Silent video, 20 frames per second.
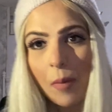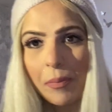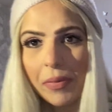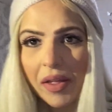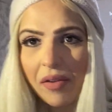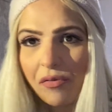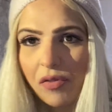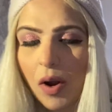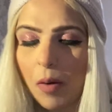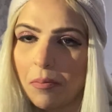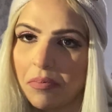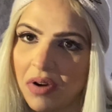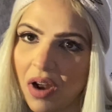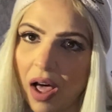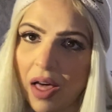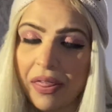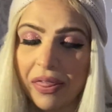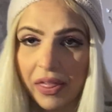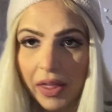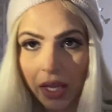Something from
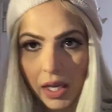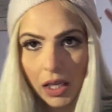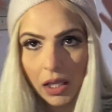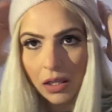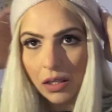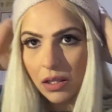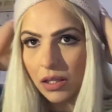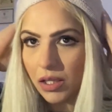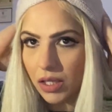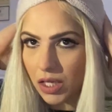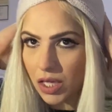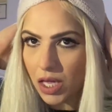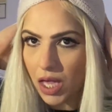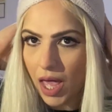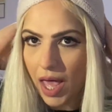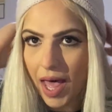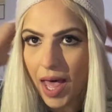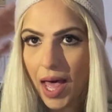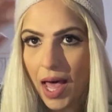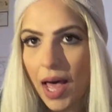nothing,
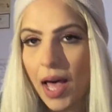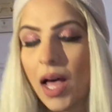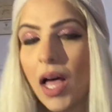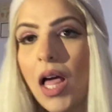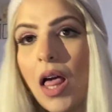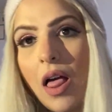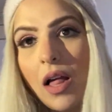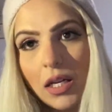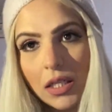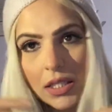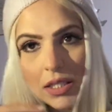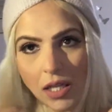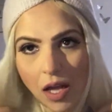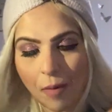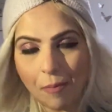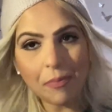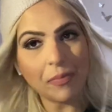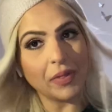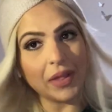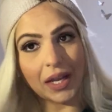yeah,
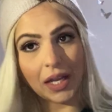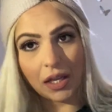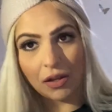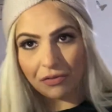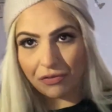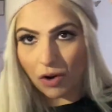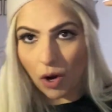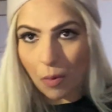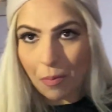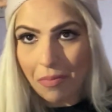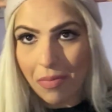something from